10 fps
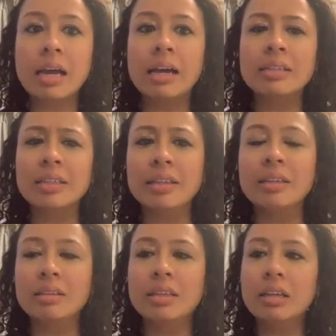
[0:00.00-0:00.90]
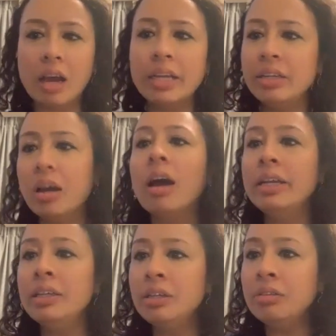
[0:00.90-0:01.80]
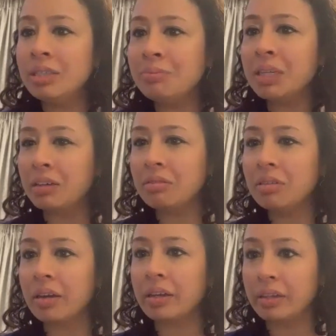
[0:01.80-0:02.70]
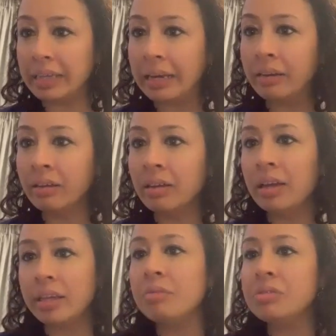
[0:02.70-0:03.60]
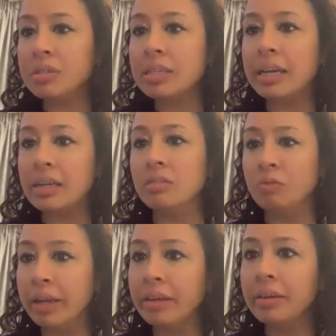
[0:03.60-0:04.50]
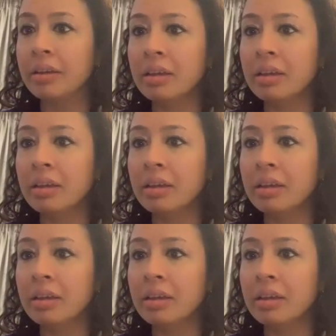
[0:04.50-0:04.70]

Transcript: And I think I knew deep down that I could get it. I think it was just a case of when.